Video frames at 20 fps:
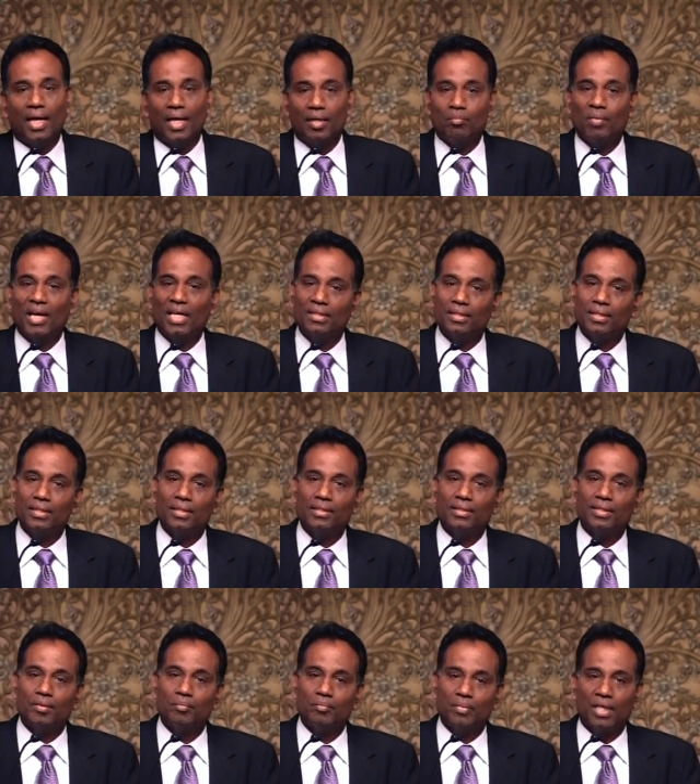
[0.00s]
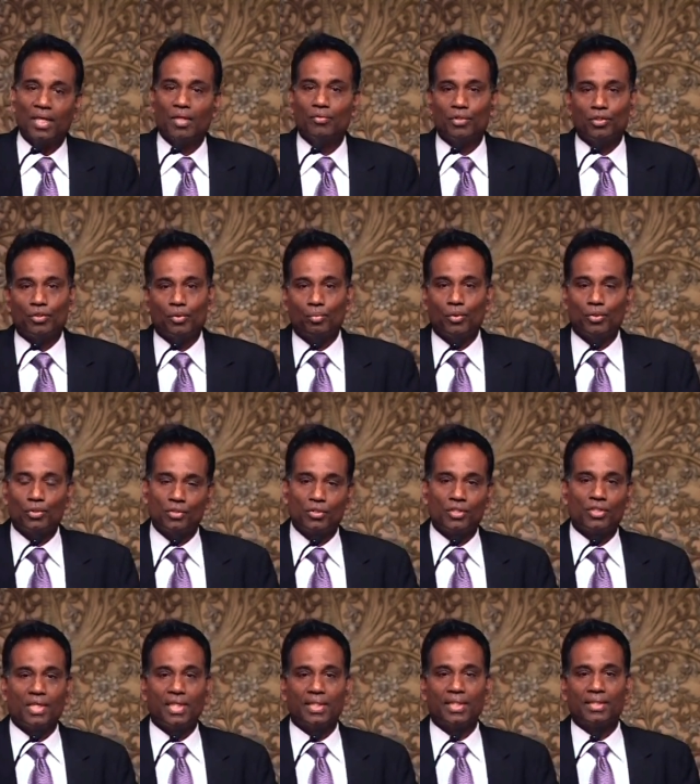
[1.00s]
and magnetism, and I was supposed to
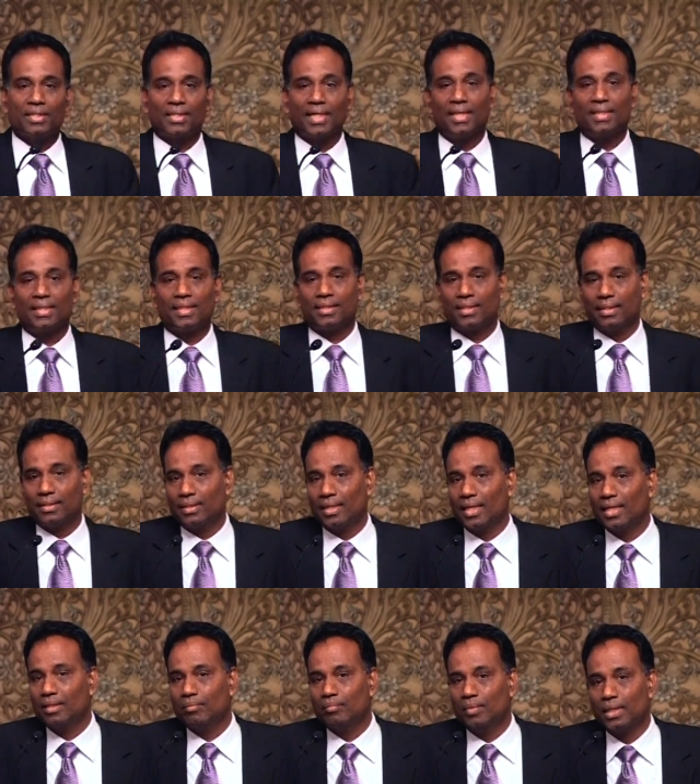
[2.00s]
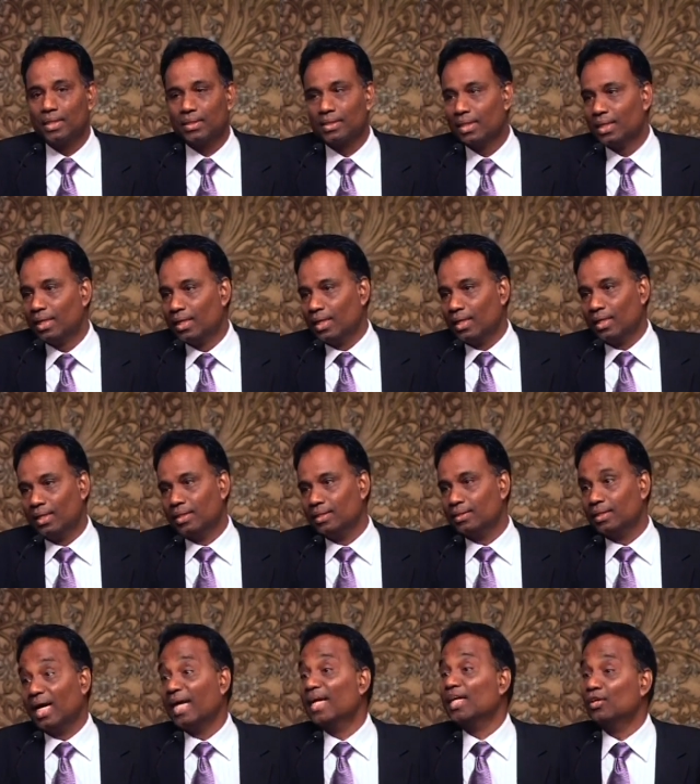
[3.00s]
study statics and dynamics,
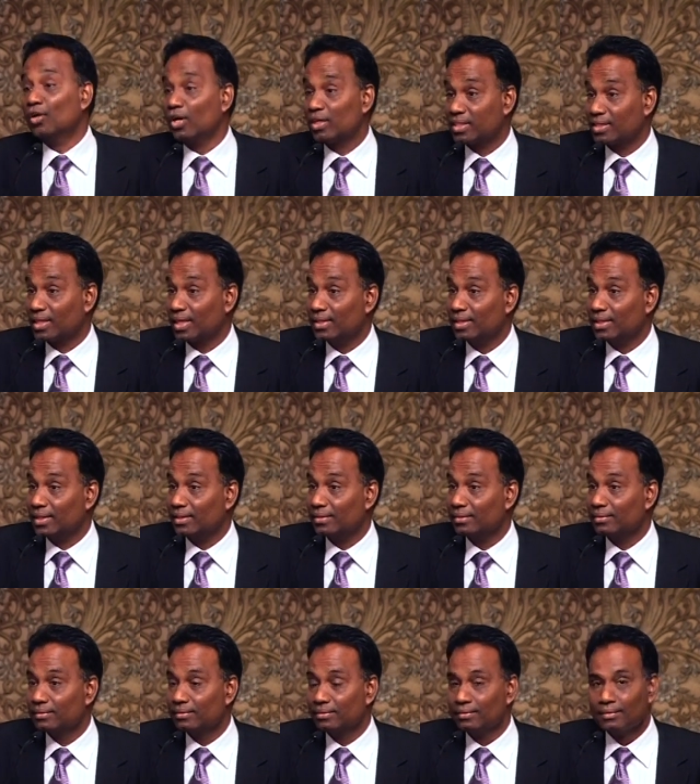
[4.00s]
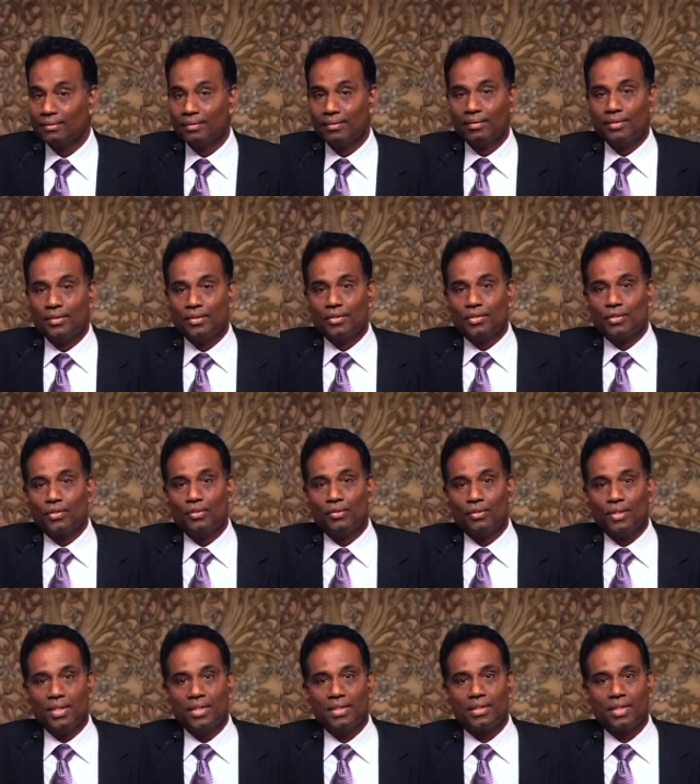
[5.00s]
and I had not studied. So
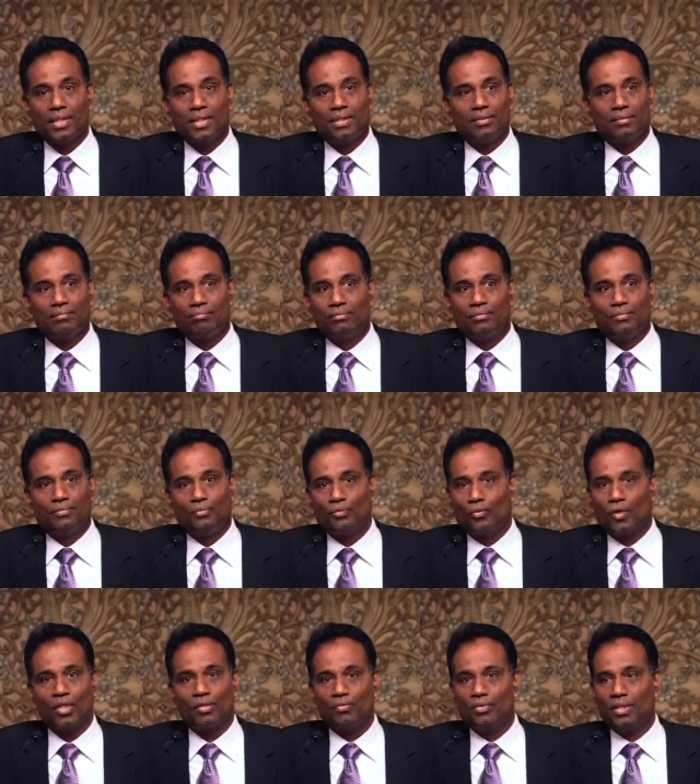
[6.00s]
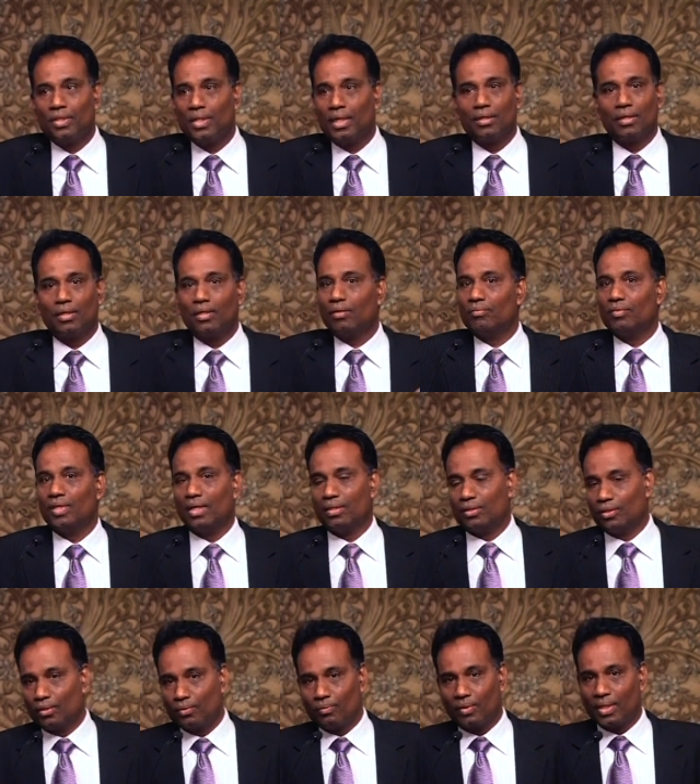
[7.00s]
he said, What have you done? Oh, well,
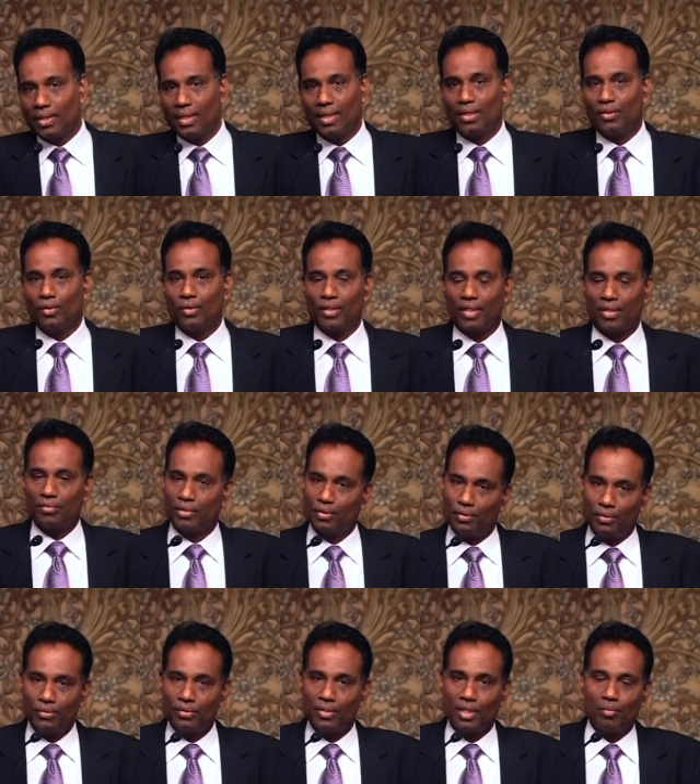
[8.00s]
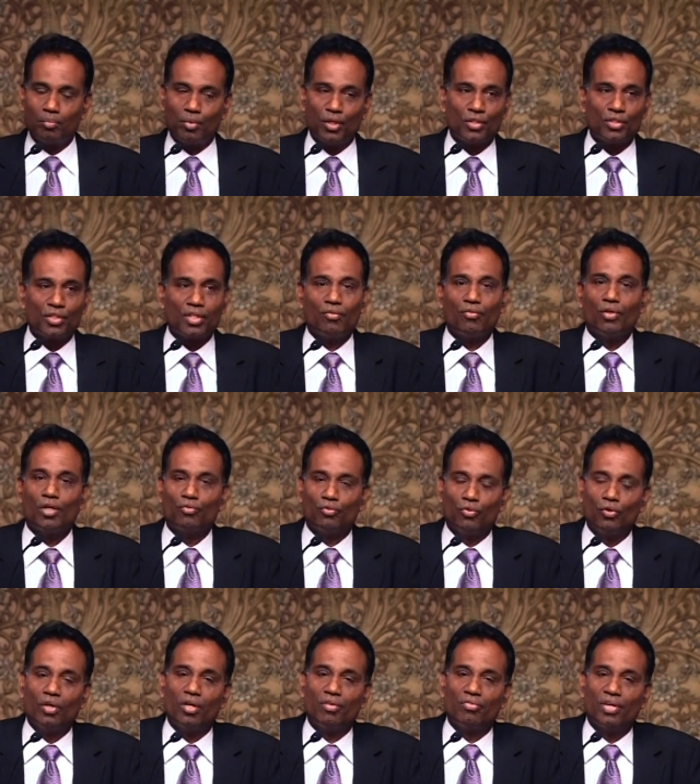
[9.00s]
don't worry, I don't have to do that because I've got
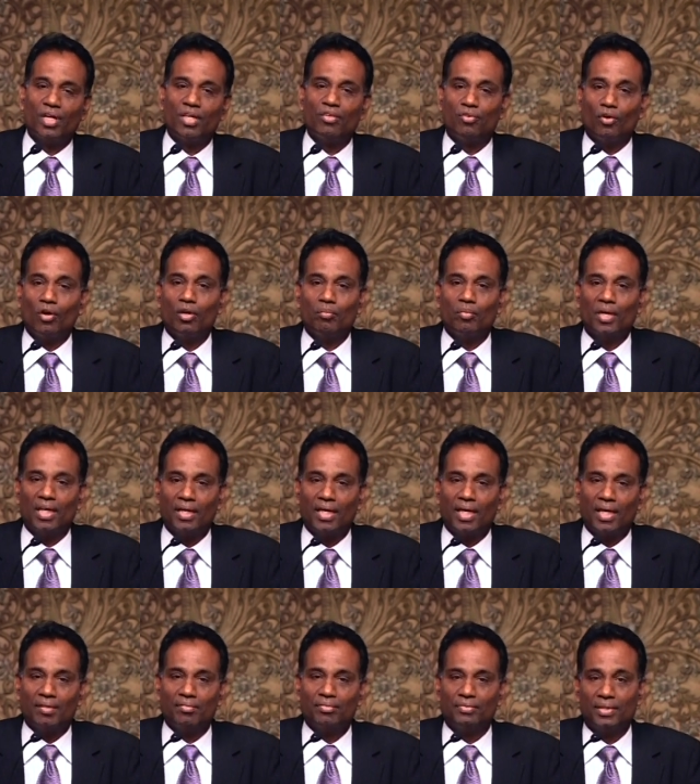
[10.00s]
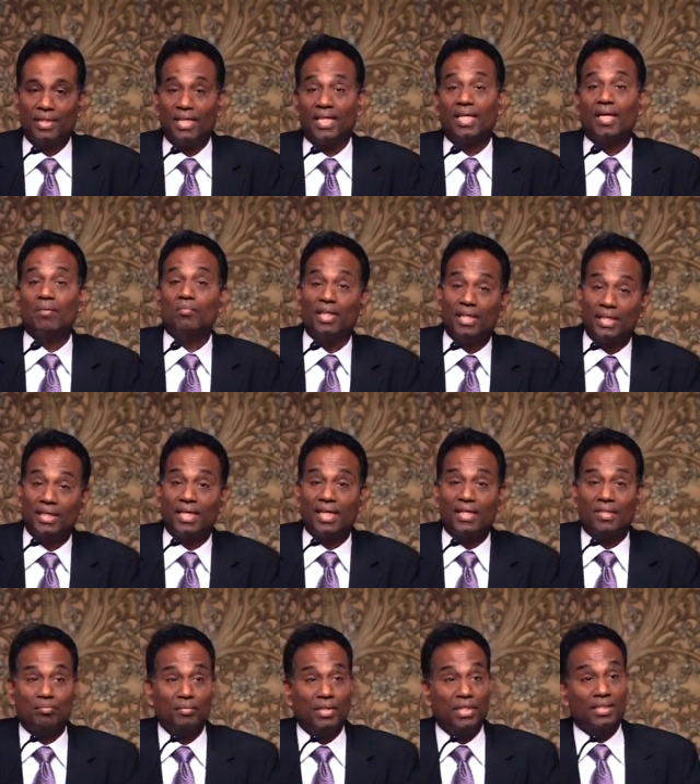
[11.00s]
full of life all my life. He came and
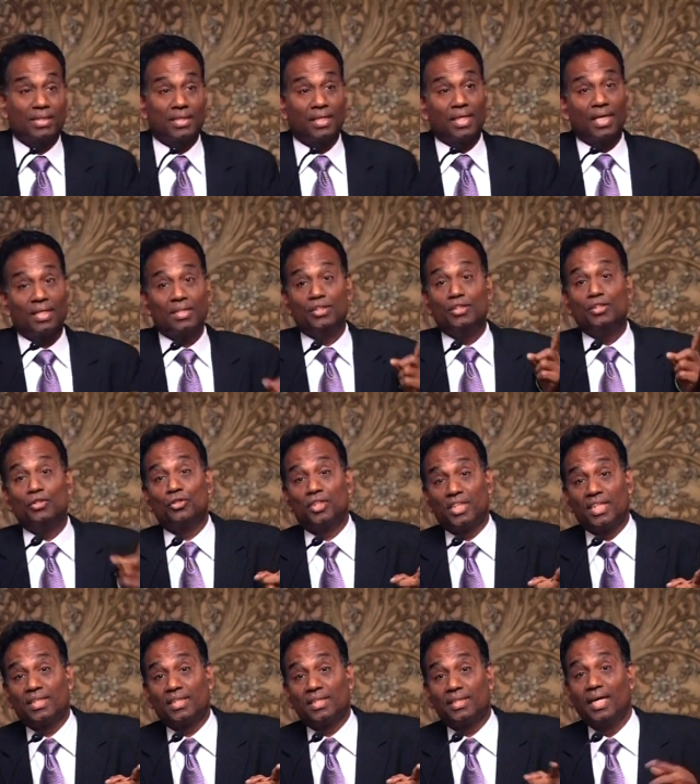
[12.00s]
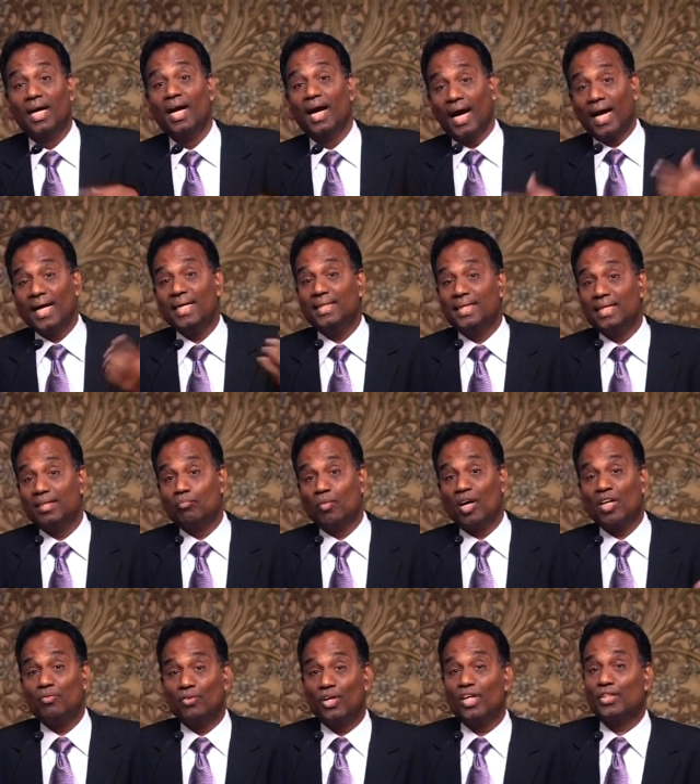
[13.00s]
kicked me. He said, Anand, you cheated. I did
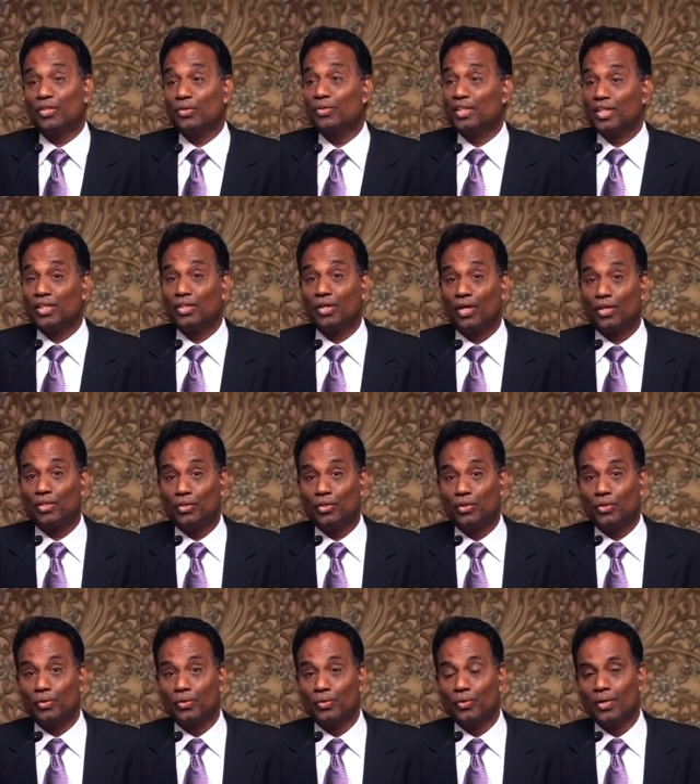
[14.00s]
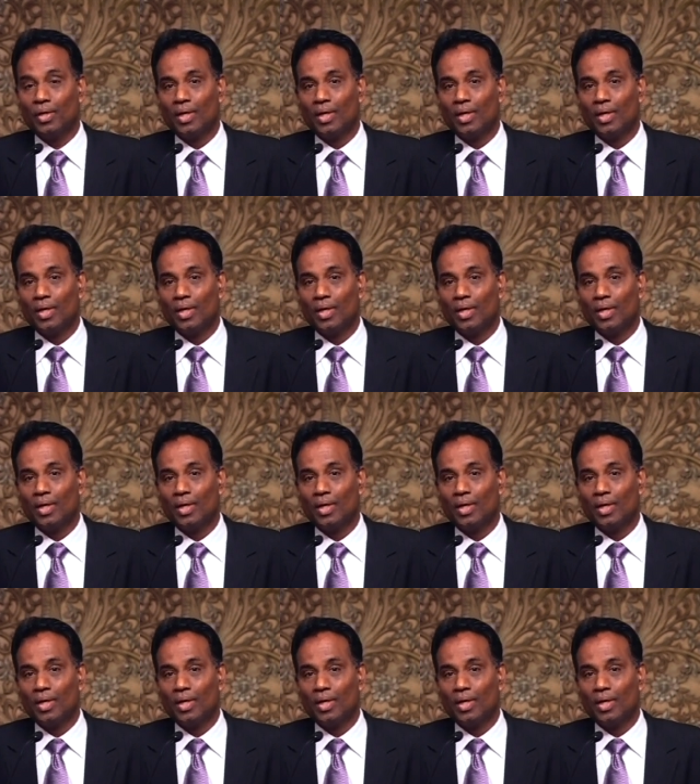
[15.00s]
my work, you did not do.